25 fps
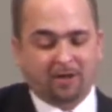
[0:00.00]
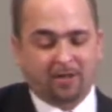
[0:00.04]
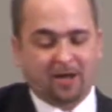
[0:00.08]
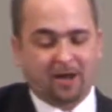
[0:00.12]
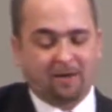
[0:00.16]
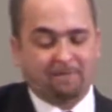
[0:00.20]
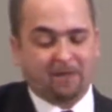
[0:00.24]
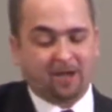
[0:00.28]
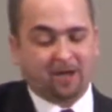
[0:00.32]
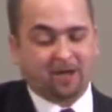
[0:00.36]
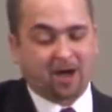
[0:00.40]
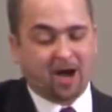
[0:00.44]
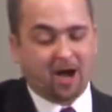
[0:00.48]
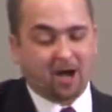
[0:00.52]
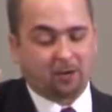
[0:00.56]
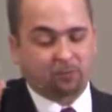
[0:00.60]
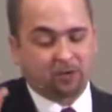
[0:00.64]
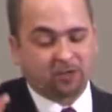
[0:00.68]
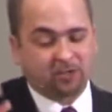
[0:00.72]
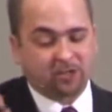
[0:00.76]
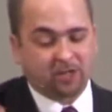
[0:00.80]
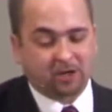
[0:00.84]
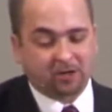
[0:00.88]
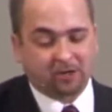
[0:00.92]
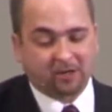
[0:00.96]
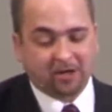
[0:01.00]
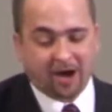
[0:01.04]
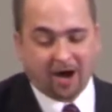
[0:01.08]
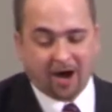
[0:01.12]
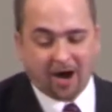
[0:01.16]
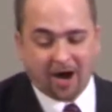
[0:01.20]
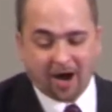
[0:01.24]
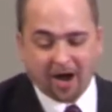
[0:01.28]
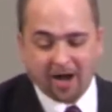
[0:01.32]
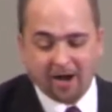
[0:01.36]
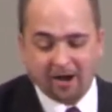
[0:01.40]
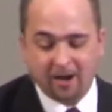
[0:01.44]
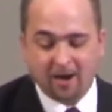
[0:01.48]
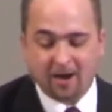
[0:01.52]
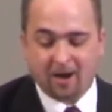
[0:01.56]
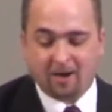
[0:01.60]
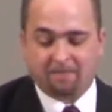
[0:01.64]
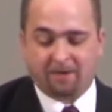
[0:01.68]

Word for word: them that God was their God,